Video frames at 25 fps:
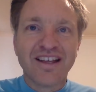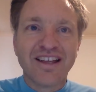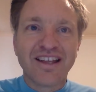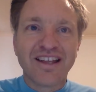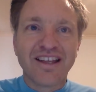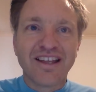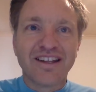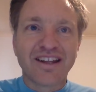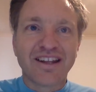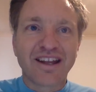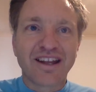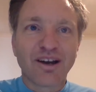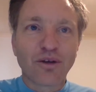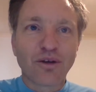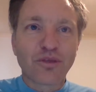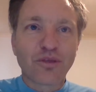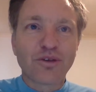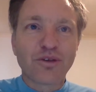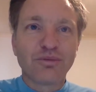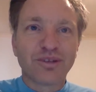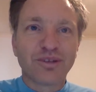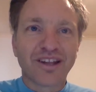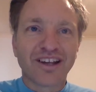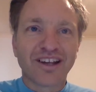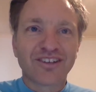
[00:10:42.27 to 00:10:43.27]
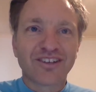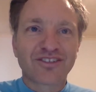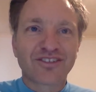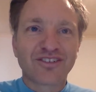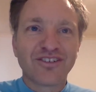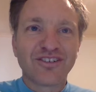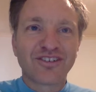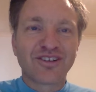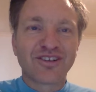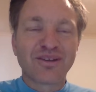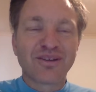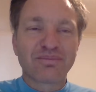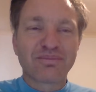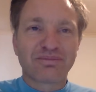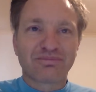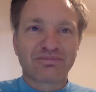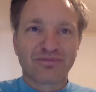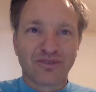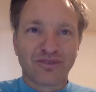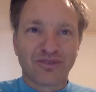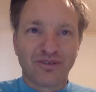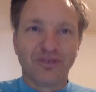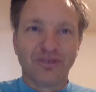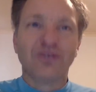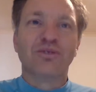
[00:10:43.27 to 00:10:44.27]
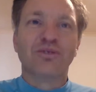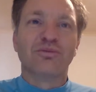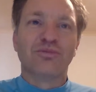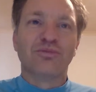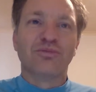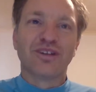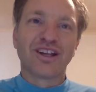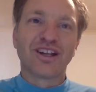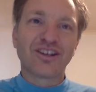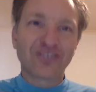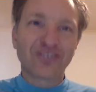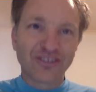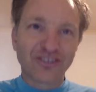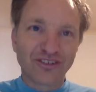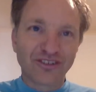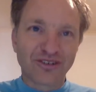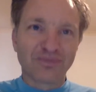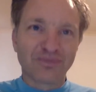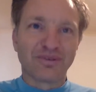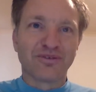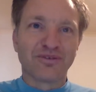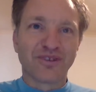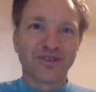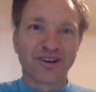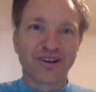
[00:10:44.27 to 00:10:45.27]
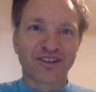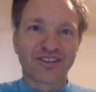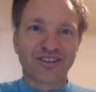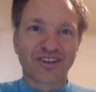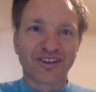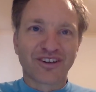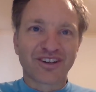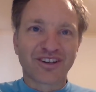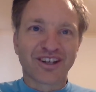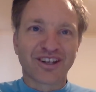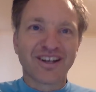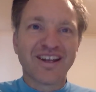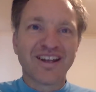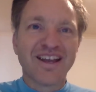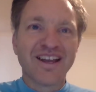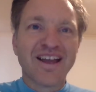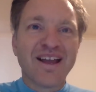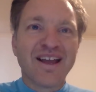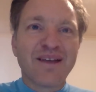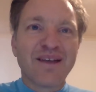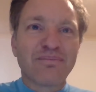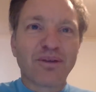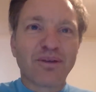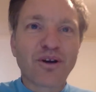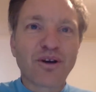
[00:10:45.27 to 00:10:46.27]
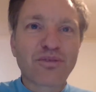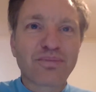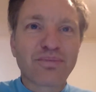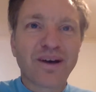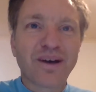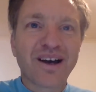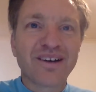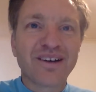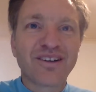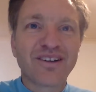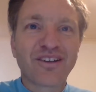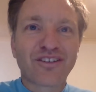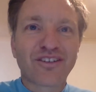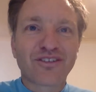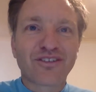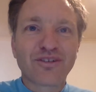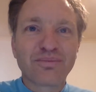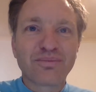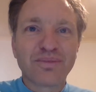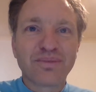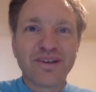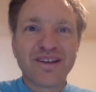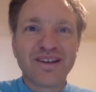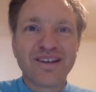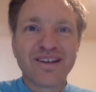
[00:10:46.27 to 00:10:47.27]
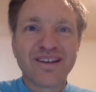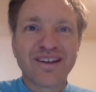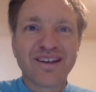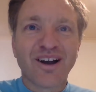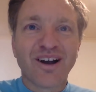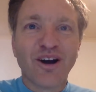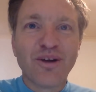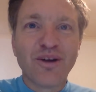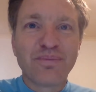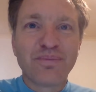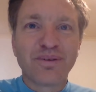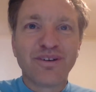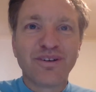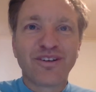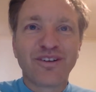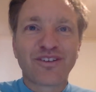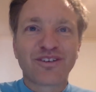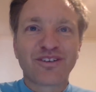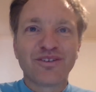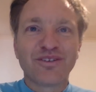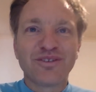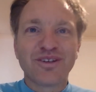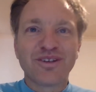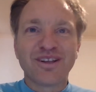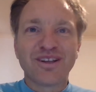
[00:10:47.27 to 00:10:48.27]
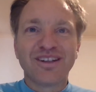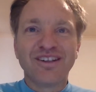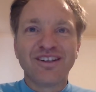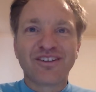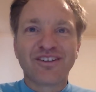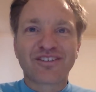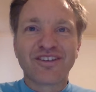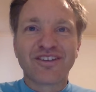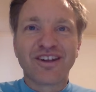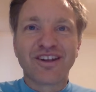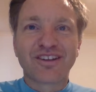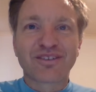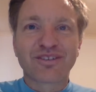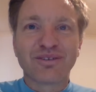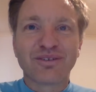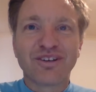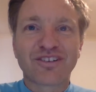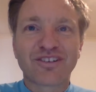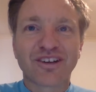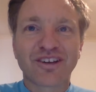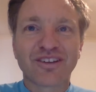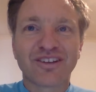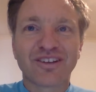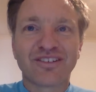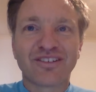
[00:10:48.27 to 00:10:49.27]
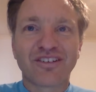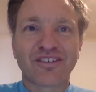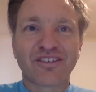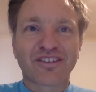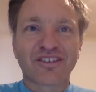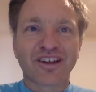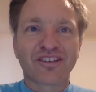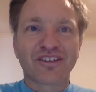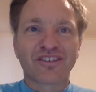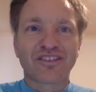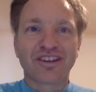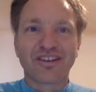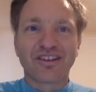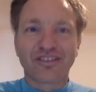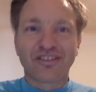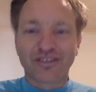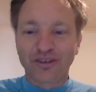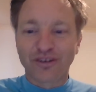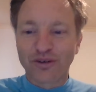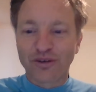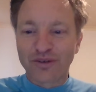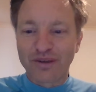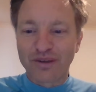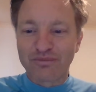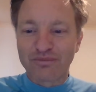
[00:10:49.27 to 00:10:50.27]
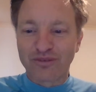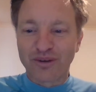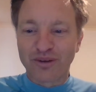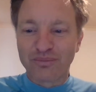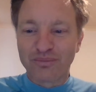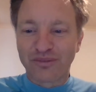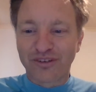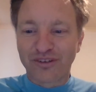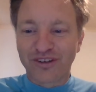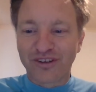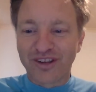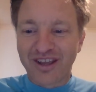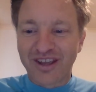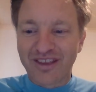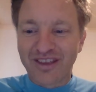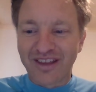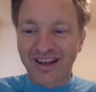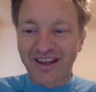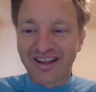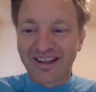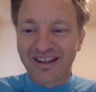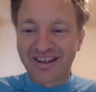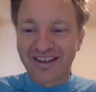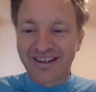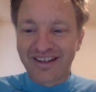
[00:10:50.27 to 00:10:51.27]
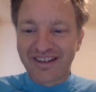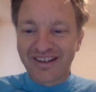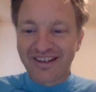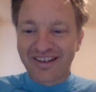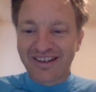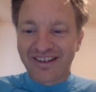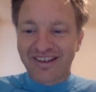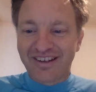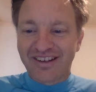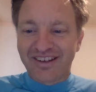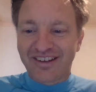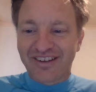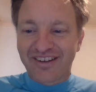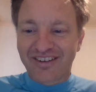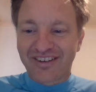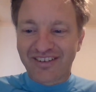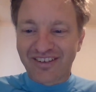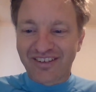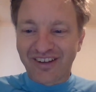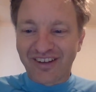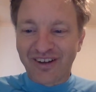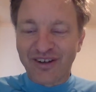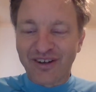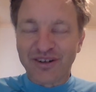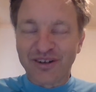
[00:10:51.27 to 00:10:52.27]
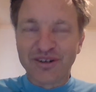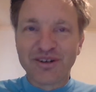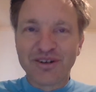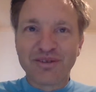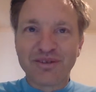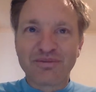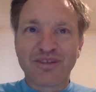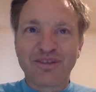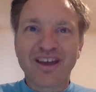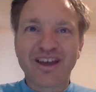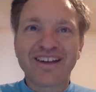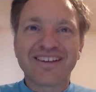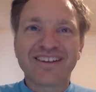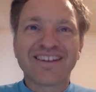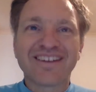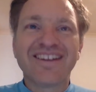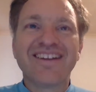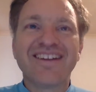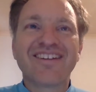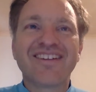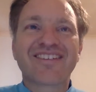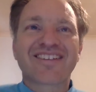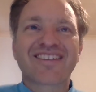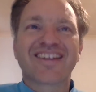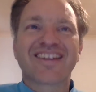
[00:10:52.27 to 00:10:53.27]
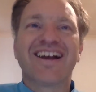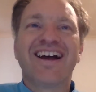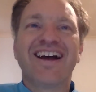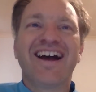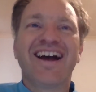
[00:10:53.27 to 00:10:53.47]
In a healthy relationship, relationship advice, okay, both partners should be open to listening to each other, discussing and solving problems together. So that is